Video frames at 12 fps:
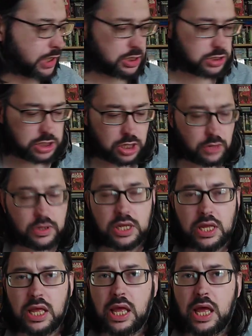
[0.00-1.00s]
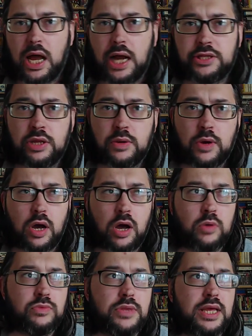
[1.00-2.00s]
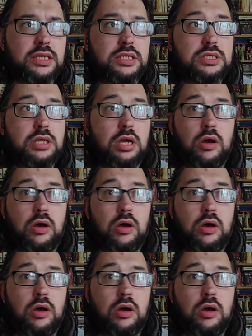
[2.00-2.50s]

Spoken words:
So I do own this